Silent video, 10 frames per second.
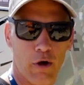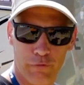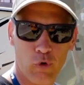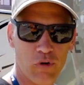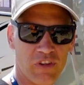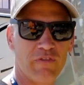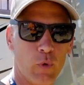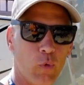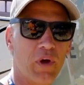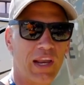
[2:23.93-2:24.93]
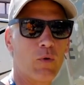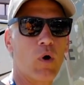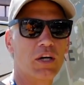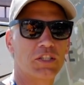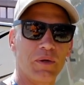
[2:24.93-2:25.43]
Of course, if you really
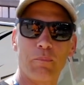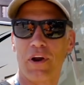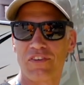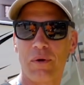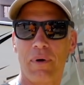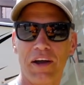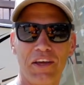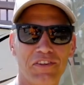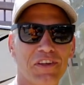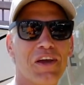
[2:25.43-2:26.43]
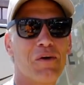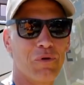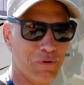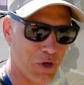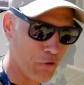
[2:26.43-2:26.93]
want to impress our buddies,
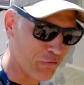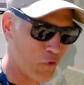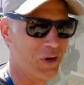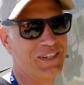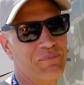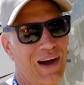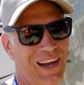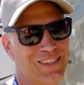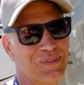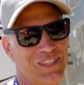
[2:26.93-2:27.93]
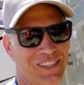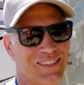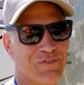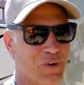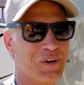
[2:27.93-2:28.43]
we would go 40 miles, which
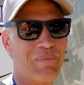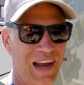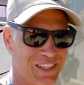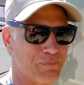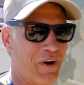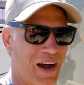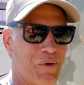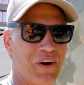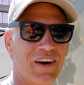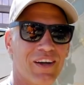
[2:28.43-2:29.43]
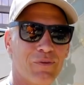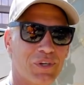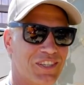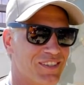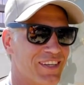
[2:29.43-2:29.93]
is 40 miles per hour,
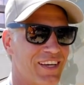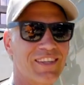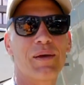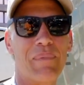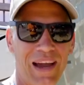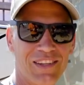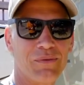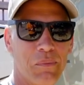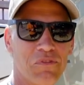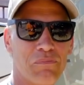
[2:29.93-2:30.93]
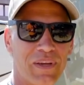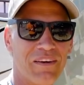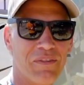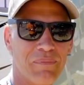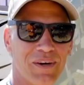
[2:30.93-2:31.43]
which is the maximum speed
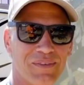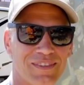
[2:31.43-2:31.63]
of the boat.